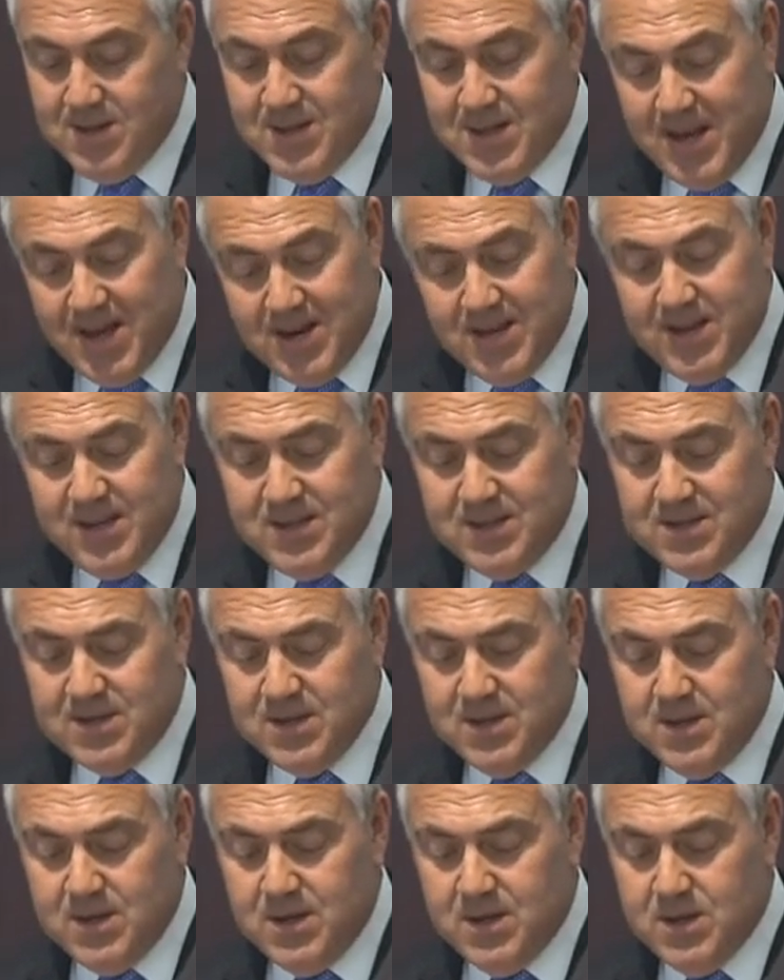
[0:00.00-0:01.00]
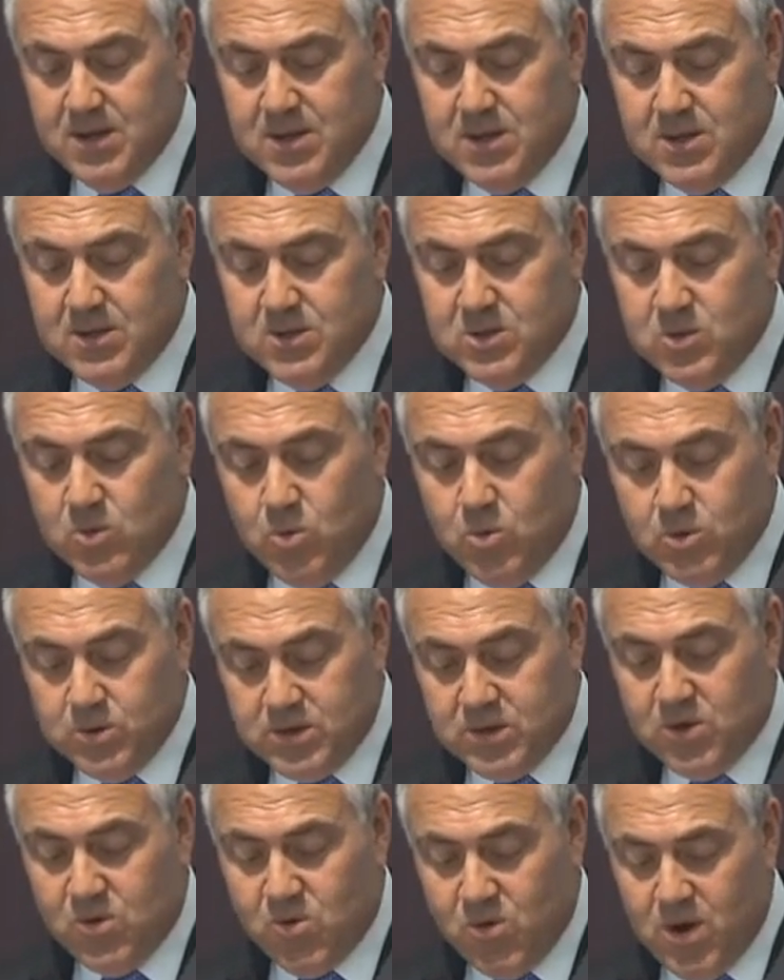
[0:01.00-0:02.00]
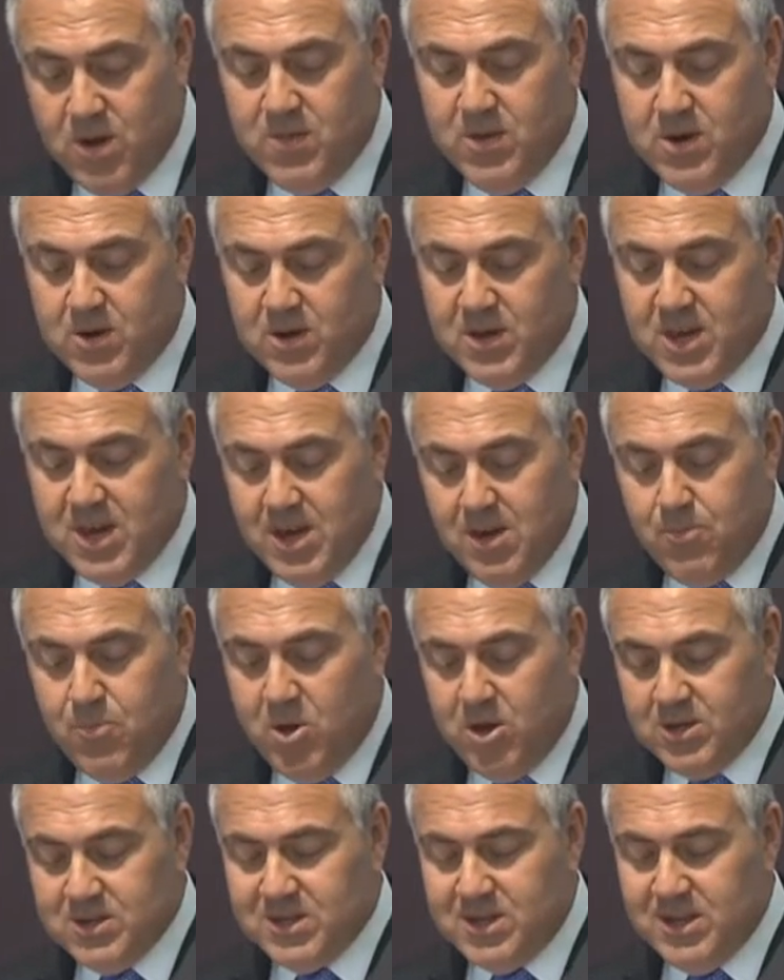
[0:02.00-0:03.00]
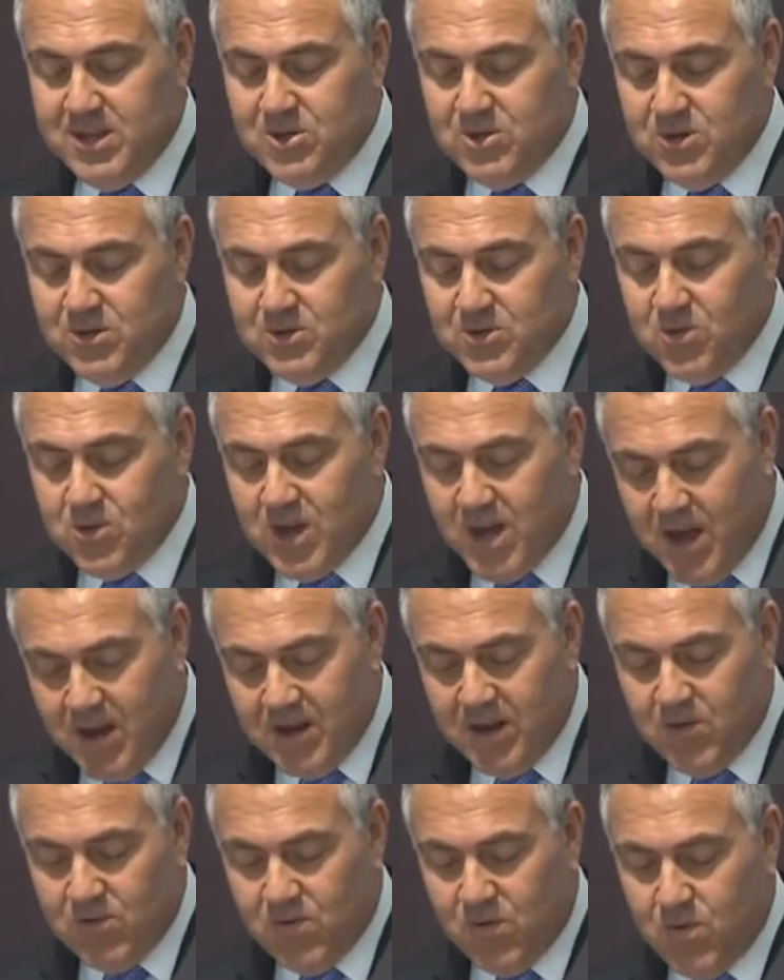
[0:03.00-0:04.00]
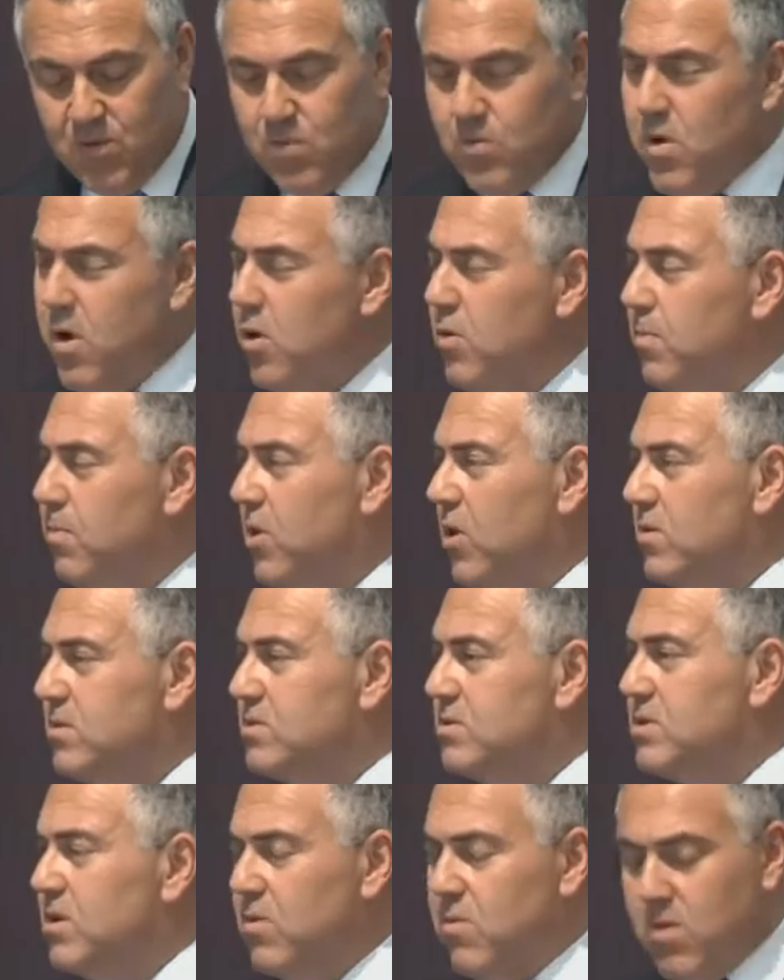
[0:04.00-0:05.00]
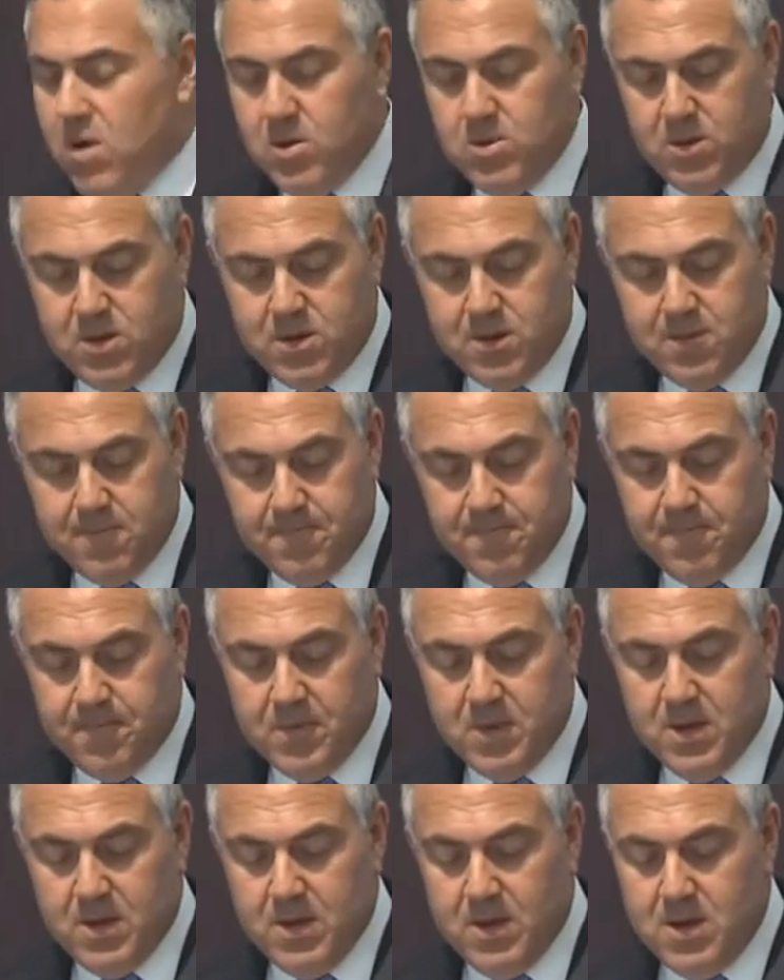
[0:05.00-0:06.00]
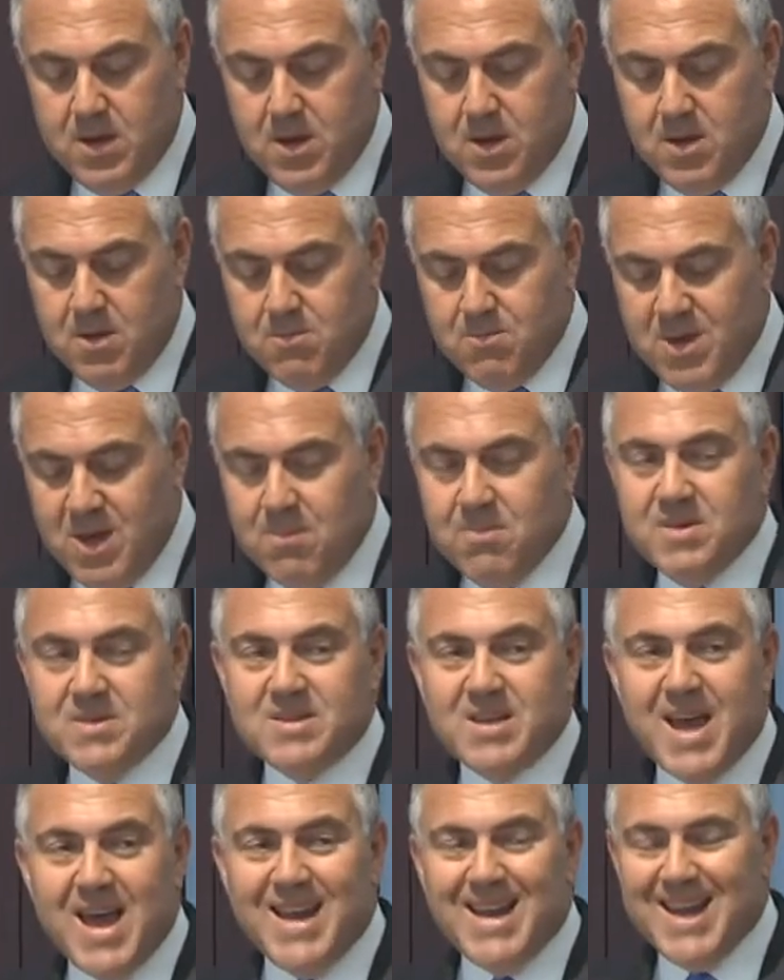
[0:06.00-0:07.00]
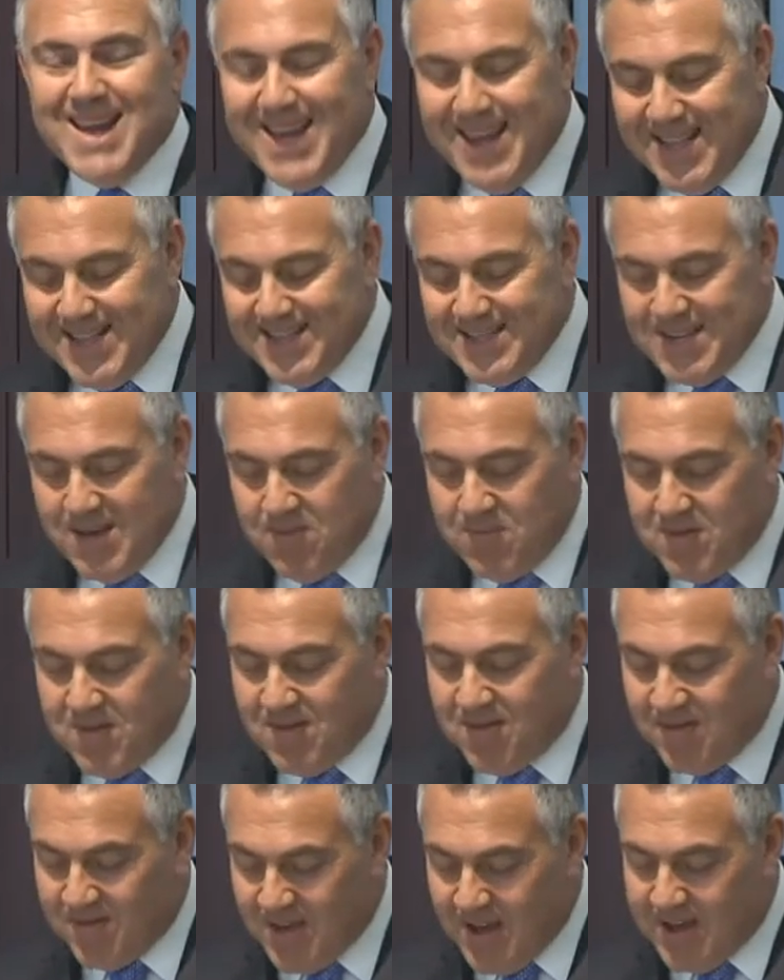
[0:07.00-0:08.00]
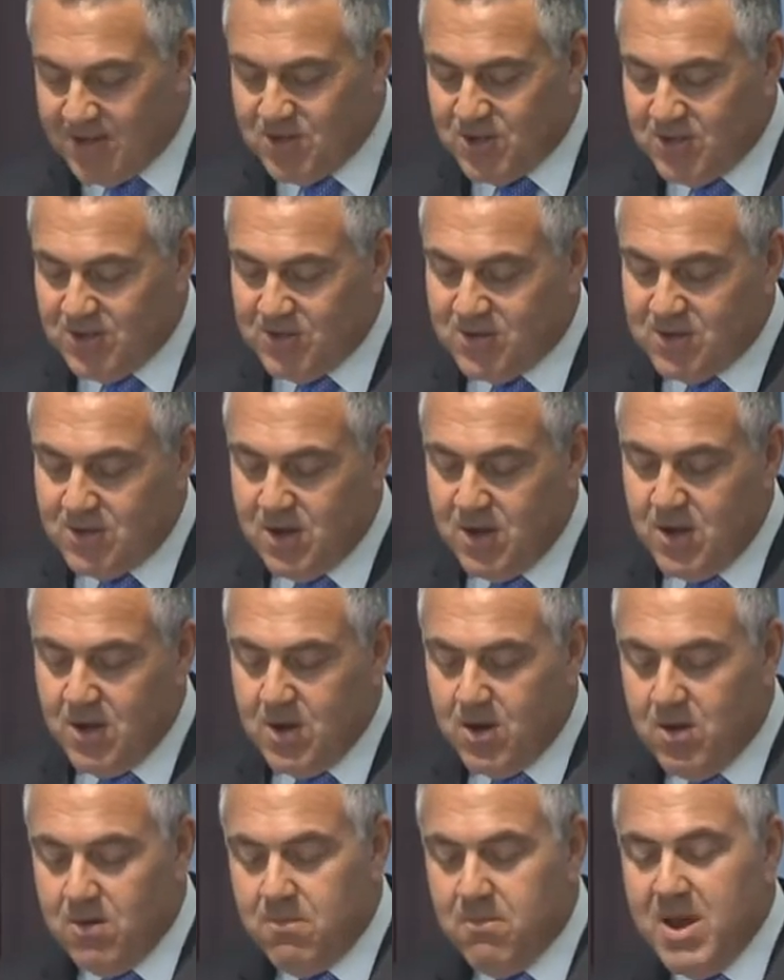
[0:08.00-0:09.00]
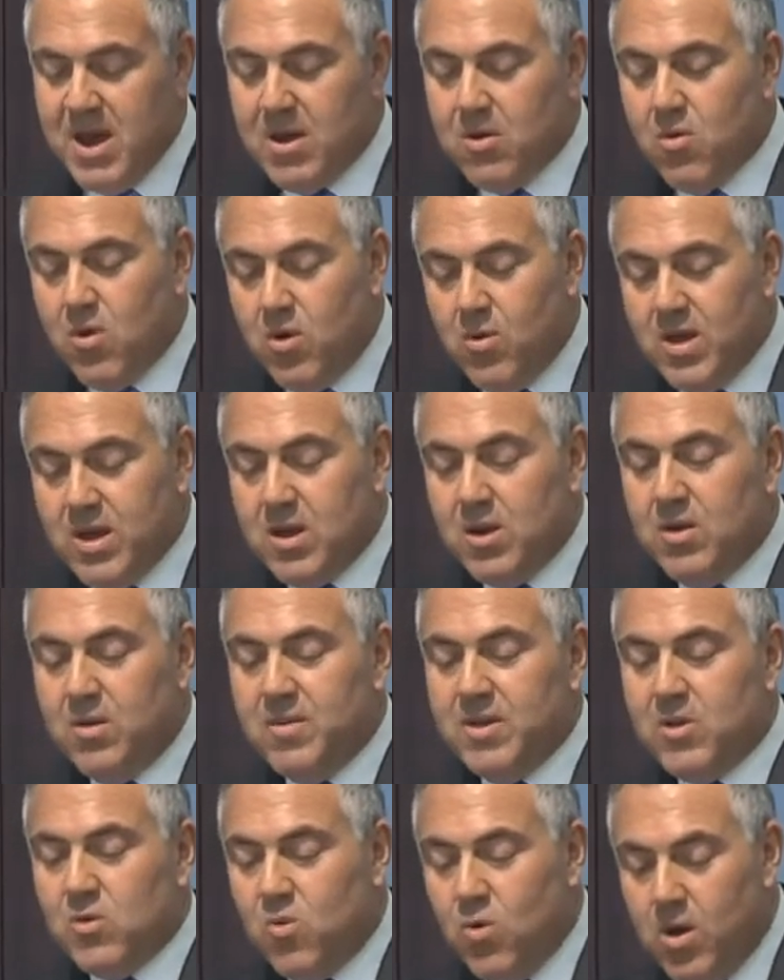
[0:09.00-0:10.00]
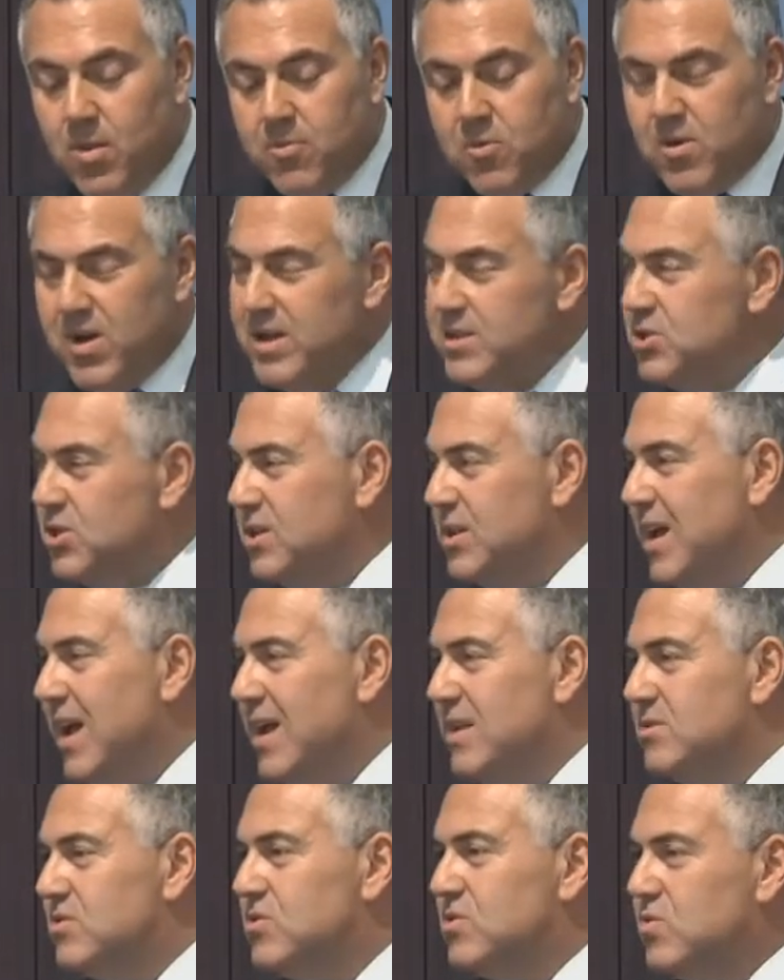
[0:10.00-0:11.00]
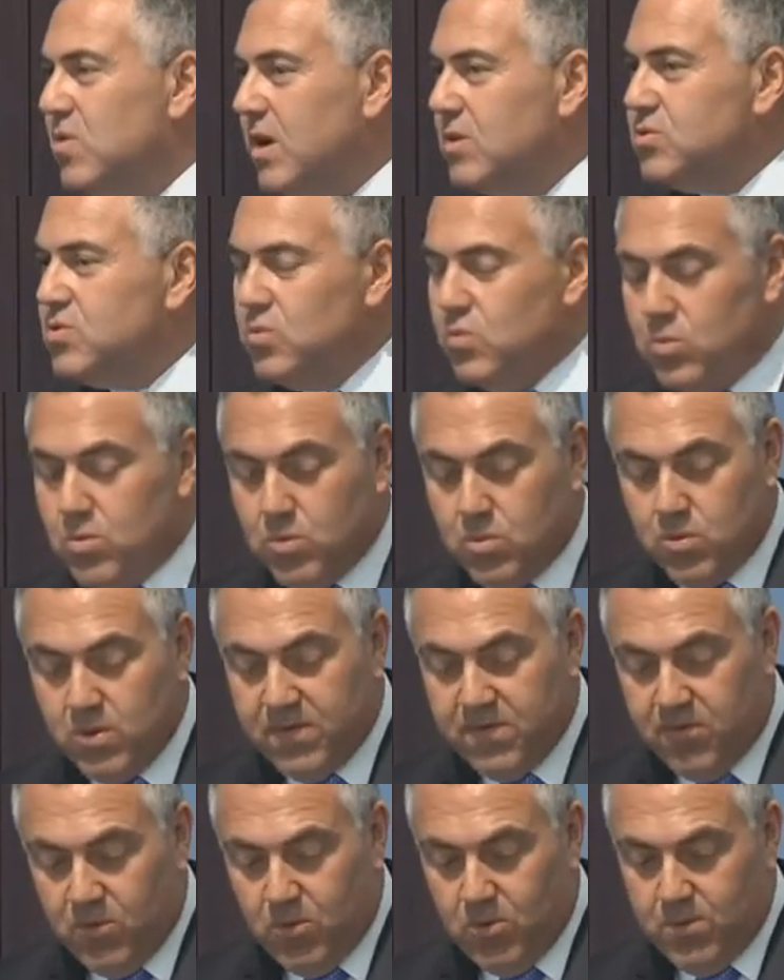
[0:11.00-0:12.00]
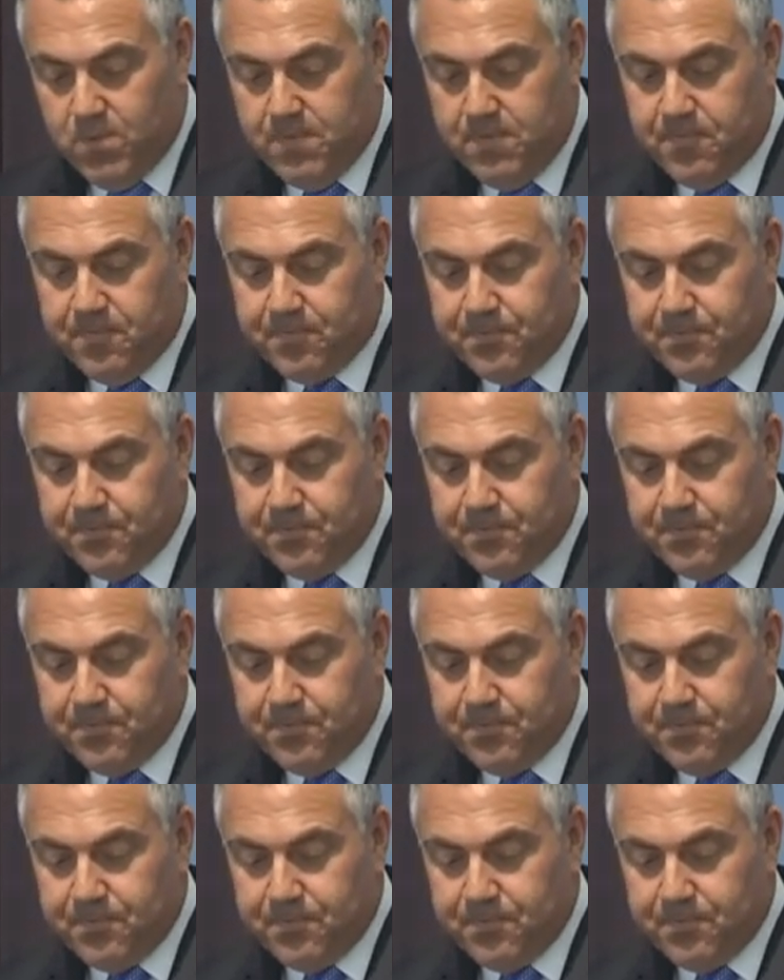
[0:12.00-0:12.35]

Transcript: That is, towards agreement on key policy issues or cutting through roadblocks to growth. Members had in depth discussions on macroeconomic cooperation and structural reform.